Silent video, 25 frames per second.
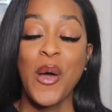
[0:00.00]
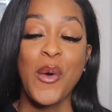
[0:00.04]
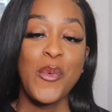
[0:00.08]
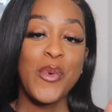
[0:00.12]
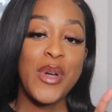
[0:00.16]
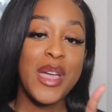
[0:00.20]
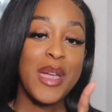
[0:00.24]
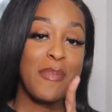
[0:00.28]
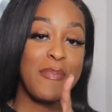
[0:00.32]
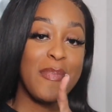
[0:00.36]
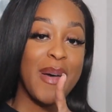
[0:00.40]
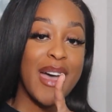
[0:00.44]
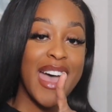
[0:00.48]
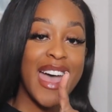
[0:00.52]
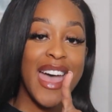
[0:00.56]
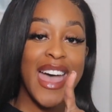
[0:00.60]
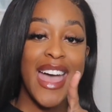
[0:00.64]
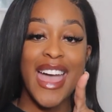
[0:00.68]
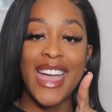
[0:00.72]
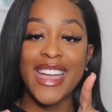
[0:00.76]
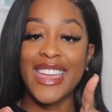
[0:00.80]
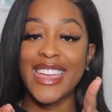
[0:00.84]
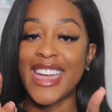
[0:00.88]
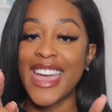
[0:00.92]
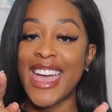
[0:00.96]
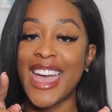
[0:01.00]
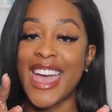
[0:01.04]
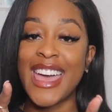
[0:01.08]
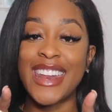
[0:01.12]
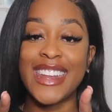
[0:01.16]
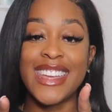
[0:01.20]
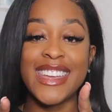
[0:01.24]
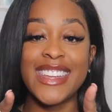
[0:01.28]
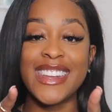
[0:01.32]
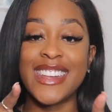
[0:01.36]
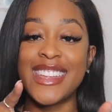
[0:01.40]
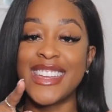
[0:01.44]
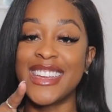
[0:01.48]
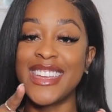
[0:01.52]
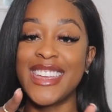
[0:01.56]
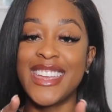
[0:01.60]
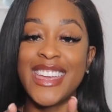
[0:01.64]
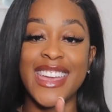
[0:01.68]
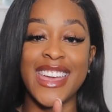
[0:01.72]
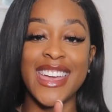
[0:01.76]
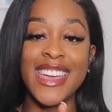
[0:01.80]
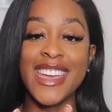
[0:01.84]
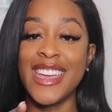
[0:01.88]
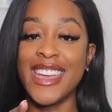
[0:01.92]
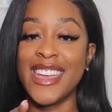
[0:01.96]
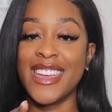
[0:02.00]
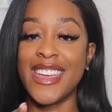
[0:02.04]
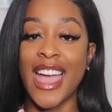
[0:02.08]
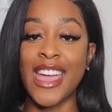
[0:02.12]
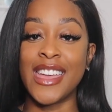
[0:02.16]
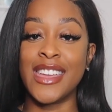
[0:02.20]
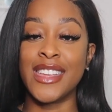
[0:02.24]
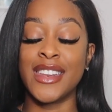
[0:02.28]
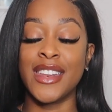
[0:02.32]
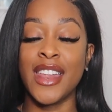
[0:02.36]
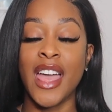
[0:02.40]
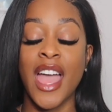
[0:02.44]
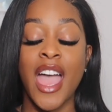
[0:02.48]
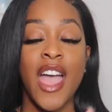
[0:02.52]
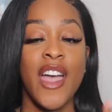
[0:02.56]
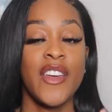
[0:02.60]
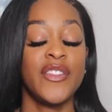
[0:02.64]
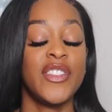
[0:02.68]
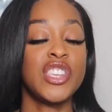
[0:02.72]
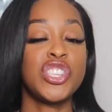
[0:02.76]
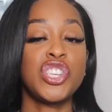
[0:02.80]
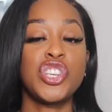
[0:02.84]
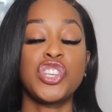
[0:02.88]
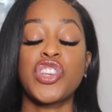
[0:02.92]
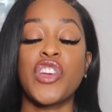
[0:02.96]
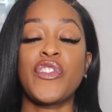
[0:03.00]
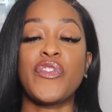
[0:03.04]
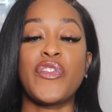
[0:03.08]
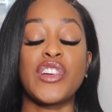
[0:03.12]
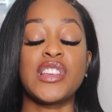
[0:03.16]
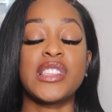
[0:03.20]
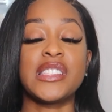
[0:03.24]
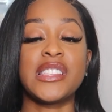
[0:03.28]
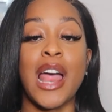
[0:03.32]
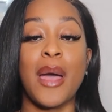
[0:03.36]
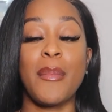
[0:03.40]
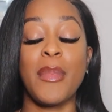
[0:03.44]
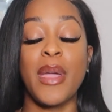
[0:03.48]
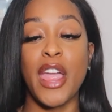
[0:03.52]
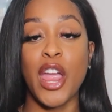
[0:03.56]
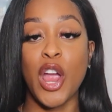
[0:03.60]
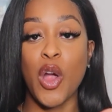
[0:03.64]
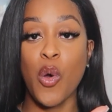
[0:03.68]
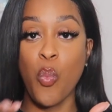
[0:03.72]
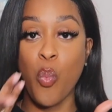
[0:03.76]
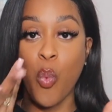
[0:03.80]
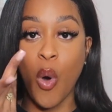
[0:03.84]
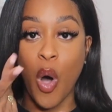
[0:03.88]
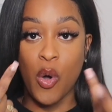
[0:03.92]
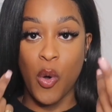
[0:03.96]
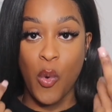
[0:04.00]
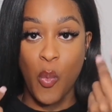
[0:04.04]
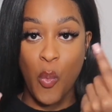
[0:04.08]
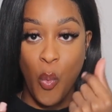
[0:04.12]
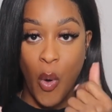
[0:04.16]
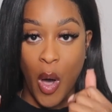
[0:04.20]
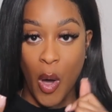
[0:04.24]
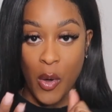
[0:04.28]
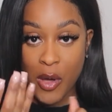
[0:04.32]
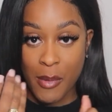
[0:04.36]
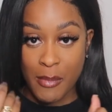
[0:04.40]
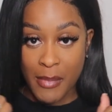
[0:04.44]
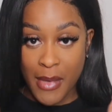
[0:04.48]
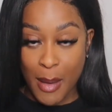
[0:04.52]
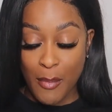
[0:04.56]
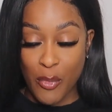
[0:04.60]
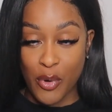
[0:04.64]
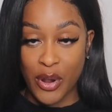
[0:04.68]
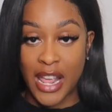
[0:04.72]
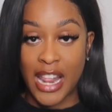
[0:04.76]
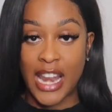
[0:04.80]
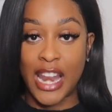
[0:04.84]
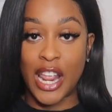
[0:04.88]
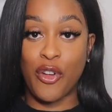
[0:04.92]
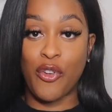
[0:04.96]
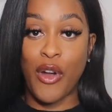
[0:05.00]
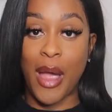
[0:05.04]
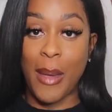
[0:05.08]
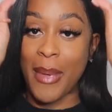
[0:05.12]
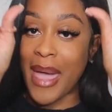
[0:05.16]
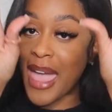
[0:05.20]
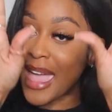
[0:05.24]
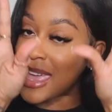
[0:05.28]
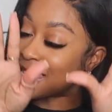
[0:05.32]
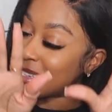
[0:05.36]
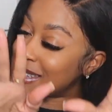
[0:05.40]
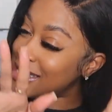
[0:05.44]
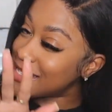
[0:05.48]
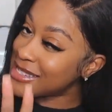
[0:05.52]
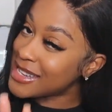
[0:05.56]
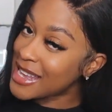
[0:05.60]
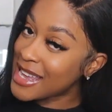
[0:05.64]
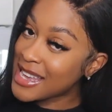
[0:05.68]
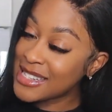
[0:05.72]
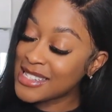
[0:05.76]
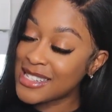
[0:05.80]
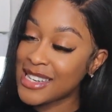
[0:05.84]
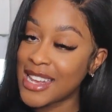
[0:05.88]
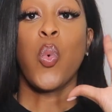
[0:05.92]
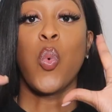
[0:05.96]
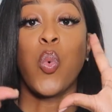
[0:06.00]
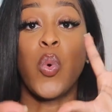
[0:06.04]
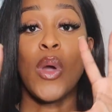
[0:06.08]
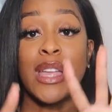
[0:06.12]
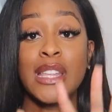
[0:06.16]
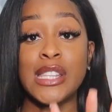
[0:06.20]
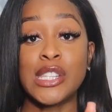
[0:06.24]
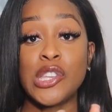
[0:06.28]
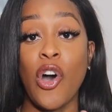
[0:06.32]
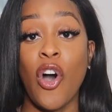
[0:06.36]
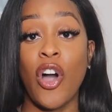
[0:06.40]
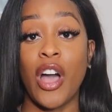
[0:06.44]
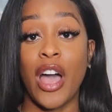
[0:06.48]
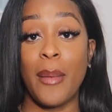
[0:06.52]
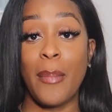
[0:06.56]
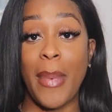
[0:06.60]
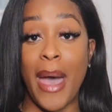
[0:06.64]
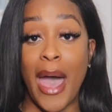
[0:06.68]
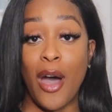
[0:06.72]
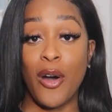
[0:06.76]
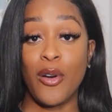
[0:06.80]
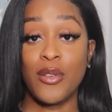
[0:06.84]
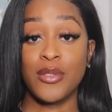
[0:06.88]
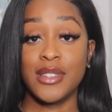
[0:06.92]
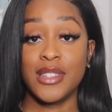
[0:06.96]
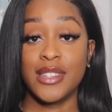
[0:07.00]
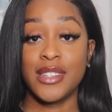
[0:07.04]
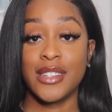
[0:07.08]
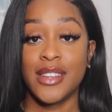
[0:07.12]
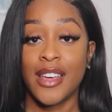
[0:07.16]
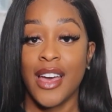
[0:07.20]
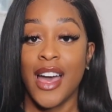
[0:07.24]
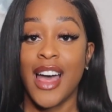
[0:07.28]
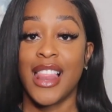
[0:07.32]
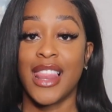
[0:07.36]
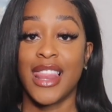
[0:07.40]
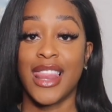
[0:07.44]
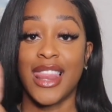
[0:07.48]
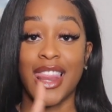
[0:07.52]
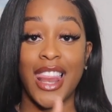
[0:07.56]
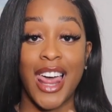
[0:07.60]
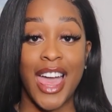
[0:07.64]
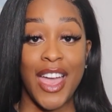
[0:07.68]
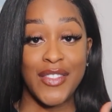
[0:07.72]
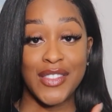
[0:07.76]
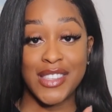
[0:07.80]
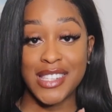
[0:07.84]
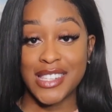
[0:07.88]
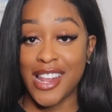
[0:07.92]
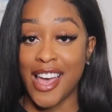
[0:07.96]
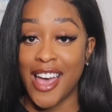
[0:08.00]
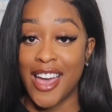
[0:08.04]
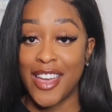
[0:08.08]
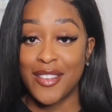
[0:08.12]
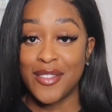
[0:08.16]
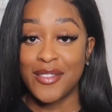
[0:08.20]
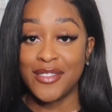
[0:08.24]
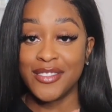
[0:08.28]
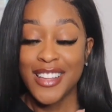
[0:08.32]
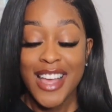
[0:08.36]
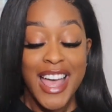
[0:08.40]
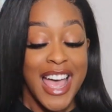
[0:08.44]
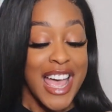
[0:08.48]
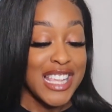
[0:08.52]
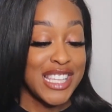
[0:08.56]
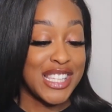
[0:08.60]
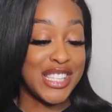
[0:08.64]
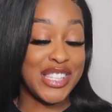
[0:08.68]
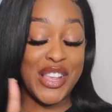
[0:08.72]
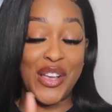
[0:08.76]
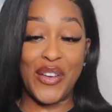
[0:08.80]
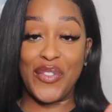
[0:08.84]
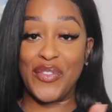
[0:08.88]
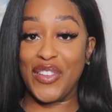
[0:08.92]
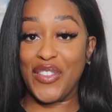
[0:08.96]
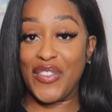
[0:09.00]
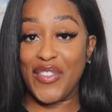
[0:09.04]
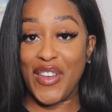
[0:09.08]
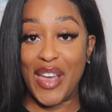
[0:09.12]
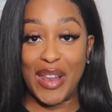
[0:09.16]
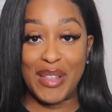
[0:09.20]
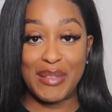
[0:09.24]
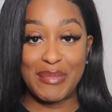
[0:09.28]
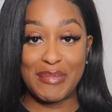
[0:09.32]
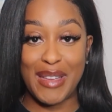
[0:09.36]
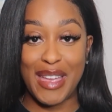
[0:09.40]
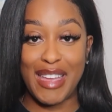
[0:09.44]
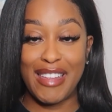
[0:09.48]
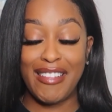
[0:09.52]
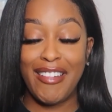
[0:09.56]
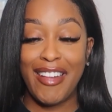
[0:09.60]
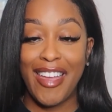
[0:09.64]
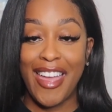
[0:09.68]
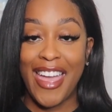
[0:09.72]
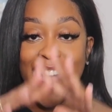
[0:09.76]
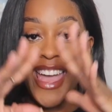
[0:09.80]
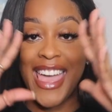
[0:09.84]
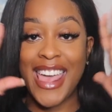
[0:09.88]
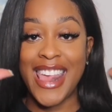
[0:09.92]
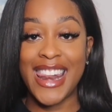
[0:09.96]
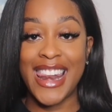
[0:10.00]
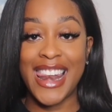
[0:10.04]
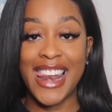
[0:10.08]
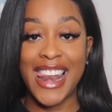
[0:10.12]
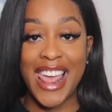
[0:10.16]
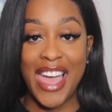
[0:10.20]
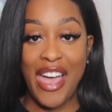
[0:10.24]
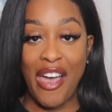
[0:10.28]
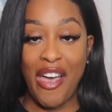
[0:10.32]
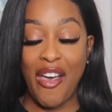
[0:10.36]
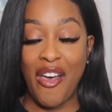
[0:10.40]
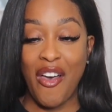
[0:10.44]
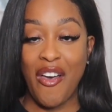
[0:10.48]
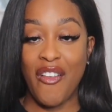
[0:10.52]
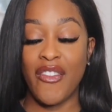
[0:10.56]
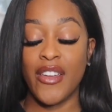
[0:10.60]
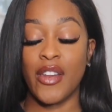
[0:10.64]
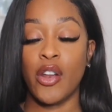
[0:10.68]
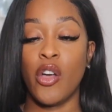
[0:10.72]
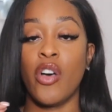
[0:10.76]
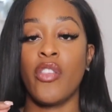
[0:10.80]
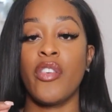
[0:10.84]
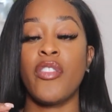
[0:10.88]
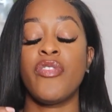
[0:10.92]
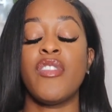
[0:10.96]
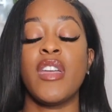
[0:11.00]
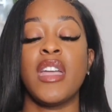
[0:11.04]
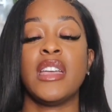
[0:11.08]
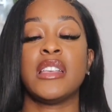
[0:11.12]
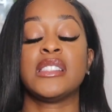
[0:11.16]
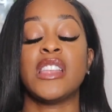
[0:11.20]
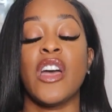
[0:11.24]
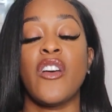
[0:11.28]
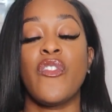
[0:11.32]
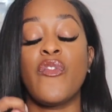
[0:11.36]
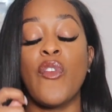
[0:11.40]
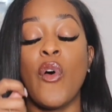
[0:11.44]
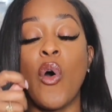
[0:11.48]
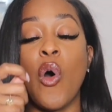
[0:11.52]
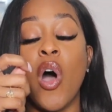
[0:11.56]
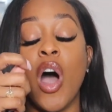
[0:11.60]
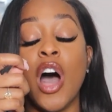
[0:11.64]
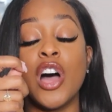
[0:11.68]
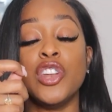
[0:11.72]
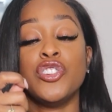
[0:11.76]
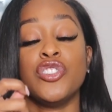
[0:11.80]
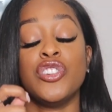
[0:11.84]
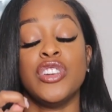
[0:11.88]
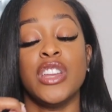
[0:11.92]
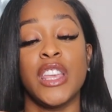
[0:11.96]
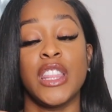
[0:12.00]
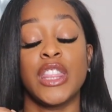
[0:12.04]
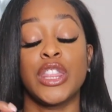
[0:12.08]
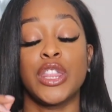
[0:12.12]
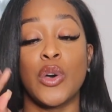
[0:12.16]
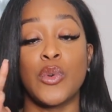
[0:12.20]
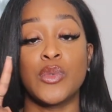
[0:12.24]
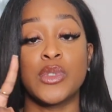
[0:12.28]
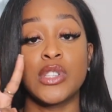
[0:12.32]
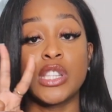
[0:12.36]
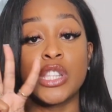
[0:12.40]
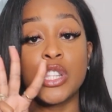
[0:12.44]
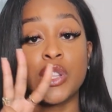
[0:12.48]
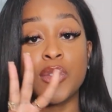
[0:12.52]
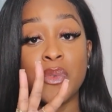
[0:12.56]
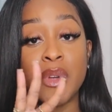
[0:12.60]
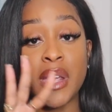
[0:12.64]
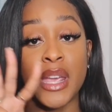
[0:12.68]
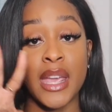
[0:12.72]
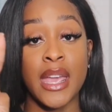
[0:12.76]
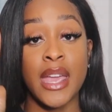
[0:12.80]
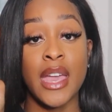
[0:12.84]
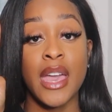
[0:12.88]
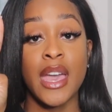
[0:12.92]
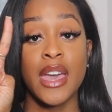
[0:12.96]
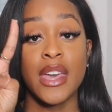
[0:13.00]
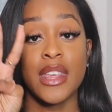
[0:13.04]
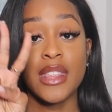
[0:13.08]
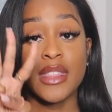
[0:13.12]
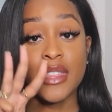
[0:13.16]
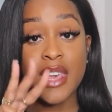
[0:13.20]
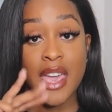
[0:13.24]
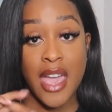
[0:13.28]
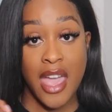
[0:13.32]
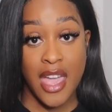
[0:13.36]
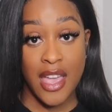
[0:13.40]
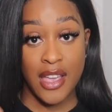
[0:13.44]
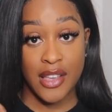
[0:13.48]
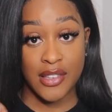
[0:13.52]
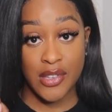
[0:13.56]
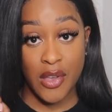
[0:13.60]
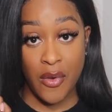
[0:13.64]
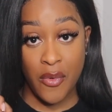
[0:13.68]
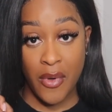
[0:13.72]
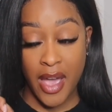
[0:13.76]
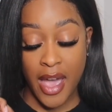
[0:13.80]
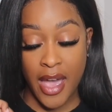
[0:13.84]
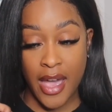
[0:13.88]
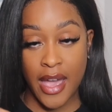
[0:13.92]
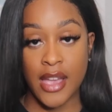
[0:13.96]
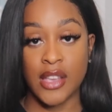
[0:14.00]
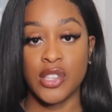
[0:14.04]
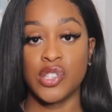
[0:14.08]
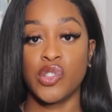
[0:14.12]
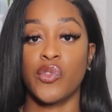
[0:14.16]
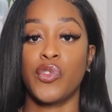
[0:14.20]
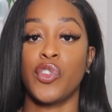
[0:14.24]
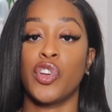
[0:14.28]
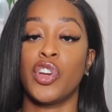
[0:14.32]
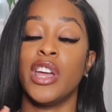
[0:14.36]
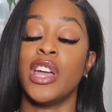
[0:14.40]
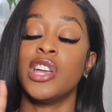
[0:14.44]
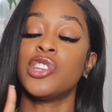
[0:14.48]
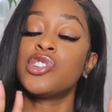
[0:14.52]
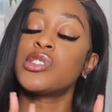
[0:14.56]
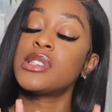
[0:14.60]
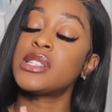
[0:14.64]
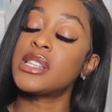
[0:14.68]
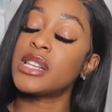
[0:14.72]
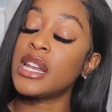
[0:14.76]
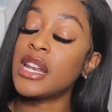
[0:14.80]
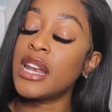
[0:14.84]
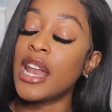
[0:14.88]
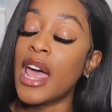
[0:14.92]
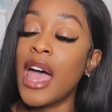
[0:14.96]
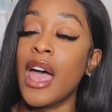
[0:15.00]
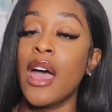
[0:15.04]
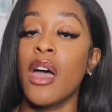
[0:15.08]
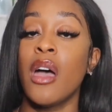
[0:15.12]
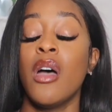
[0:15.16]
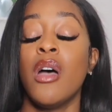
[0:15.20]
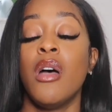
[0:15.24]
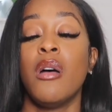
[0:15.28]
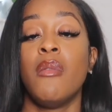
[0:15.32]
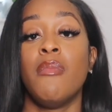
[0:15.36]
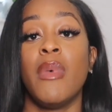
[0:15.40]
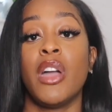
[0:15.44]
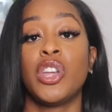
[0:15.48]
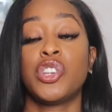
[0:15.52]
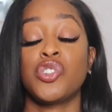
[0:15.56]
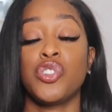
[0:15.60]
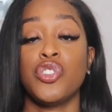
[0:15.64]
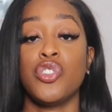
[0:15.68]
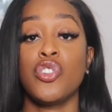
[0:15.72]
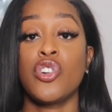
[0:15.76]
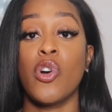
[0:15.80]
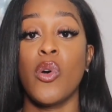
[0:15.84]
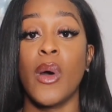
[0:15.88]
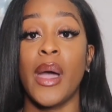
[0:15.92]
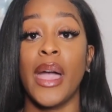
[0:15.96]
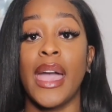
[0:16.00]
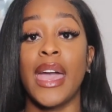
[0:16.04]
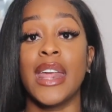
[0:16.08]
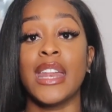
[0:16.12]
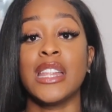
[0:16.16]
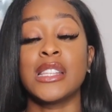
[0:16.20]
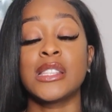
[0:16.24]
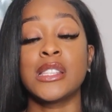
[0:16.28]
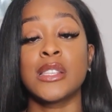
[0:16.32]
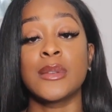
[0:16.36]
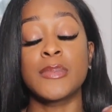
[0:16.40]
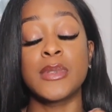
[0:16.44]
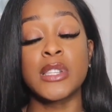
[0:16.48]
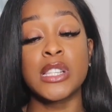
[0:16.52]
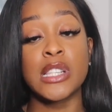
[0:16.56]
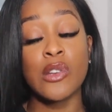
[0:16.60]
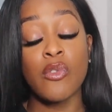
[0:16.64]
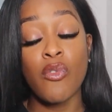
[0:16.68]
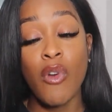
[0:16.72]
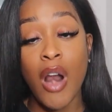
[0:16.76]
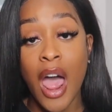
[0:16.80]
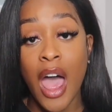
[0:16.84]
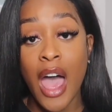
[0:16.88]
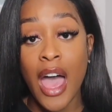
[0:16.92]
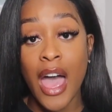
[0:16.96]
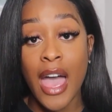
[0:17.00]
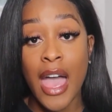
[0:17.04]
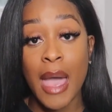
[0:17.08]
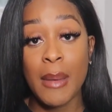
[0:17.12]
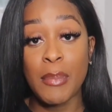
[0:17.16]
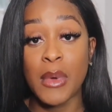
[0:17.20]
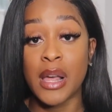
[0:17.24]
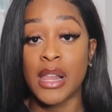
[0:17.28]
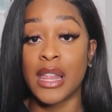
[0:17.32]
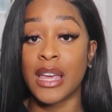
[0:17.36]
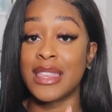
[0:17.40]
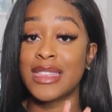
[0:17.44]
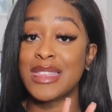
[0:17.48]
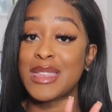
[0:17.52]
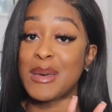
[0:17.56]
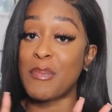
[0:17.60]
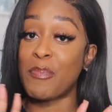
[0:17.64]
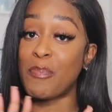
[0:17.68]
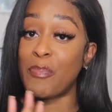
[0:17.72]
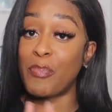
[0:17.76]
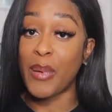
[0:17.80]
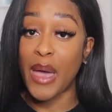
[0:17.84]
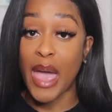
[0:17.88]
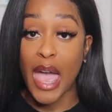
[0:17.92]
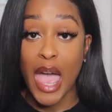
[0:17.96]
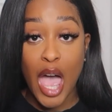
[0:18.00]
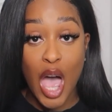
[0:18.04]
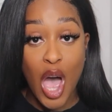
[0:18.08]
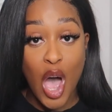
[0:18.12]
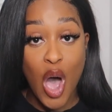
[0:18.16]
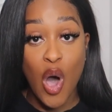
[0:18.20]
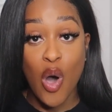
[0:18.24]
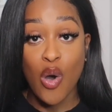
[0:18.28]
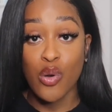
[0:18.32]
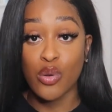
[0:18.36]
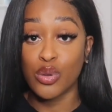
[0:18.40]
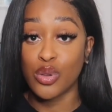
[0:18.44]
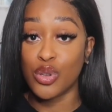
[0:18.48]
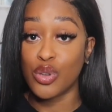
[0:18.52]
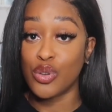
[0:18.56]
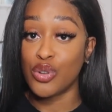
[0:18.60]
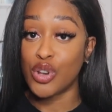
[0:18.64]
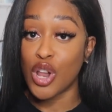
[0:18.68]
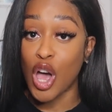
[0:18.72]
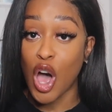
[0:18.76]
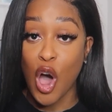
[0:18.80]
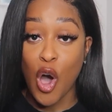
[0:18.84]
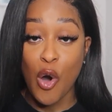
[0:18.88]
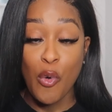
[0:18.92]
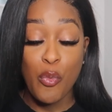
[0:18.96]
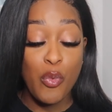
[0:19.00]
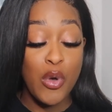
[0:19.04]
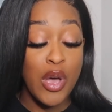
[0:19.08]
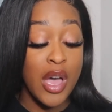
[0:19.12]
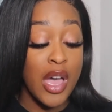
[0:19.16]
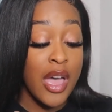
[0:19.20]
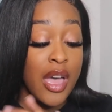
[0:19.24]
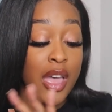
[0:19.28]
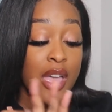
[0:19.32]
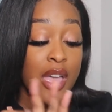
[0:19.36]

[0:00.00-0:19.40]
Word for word: We back at it again. This is your first time here, welcome, welcome. Come on in and grab a seat. We talk about lifestyle, self-development, and love, and all the things that fall underneath those three things, okay? So if you're interested in that, make sure you go ahead and subscribe, click the bell, you know.